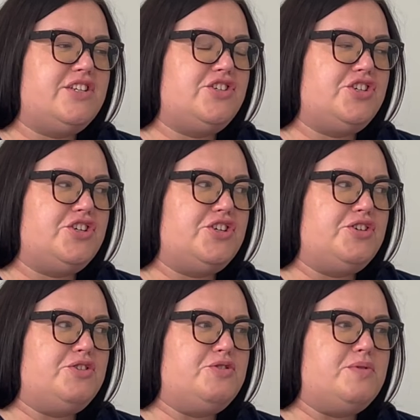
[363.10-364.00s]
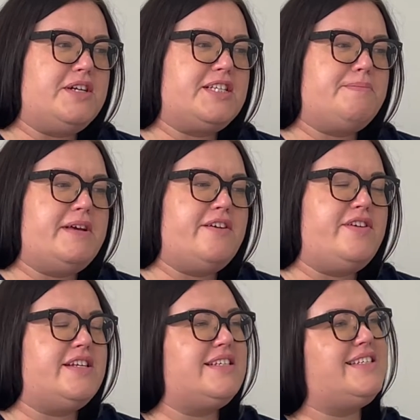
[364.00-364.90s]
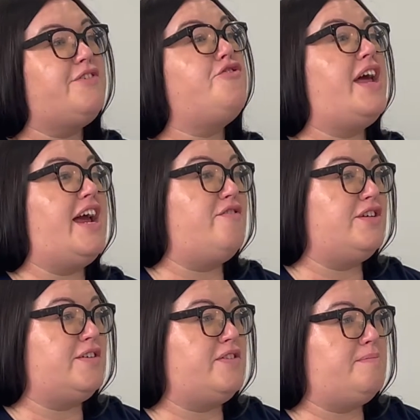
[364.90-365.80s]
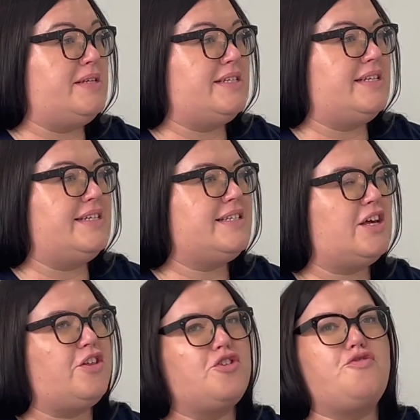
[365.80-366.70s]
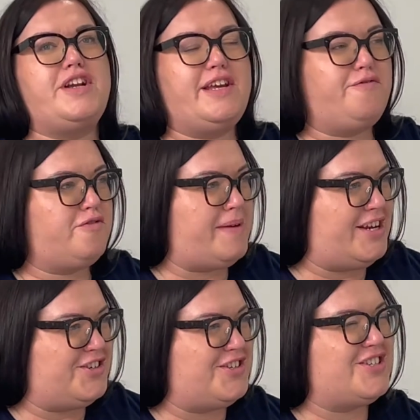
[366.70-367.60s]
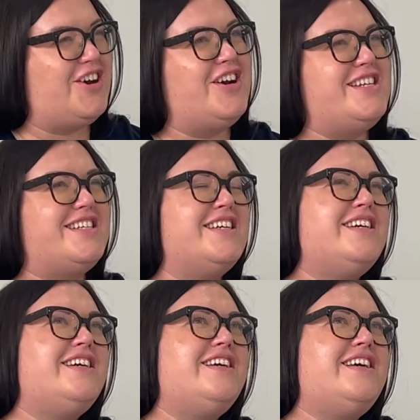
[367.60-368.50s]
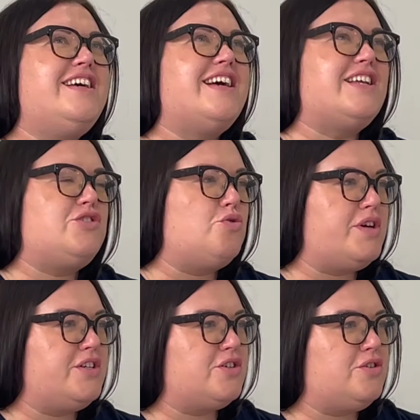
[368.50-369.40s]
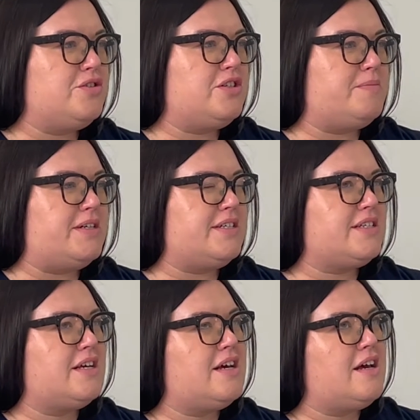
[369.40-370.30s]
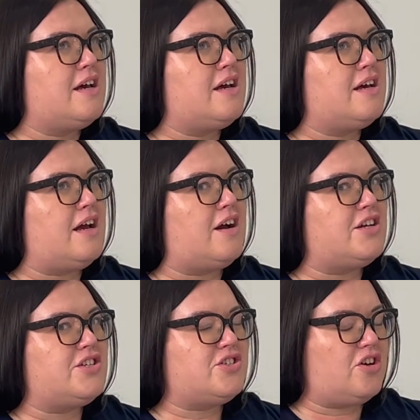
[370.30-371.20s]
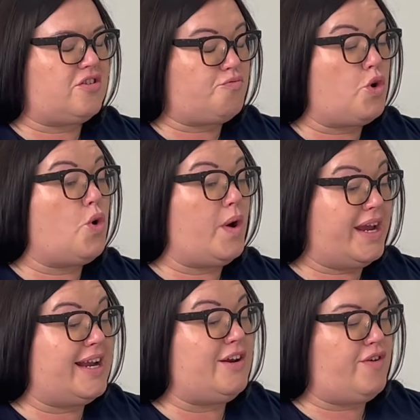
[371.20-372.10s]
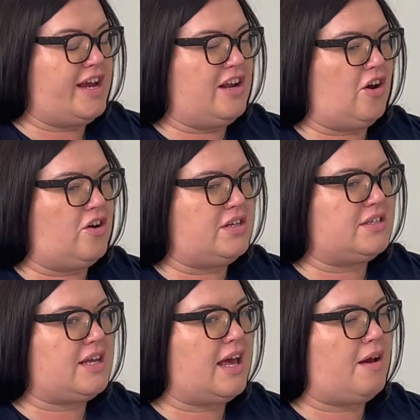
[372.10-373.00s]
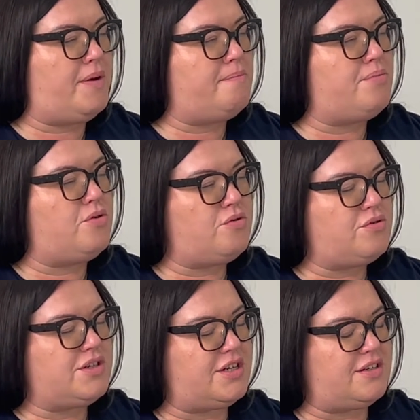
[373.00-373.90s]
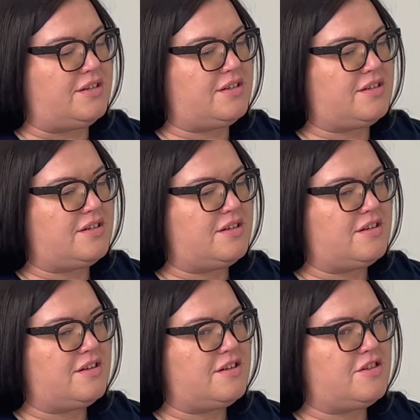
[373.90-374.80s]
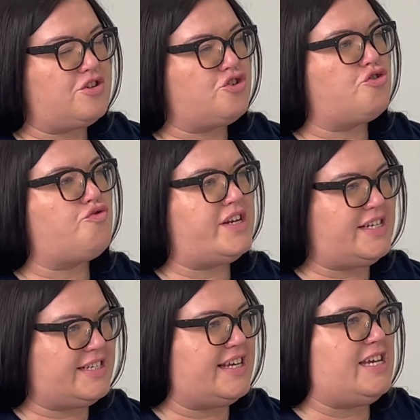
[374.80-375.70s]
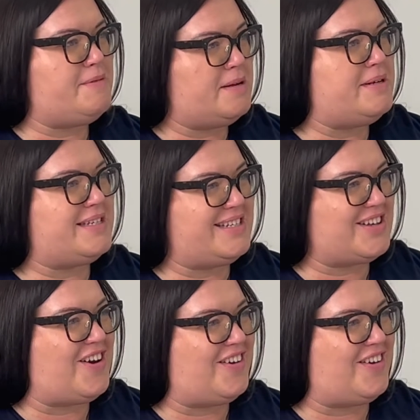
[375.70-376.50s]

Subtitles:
to experience different areas of the business, so the credit information side and talking to customers, I quickly realised how important the credit team in a business are.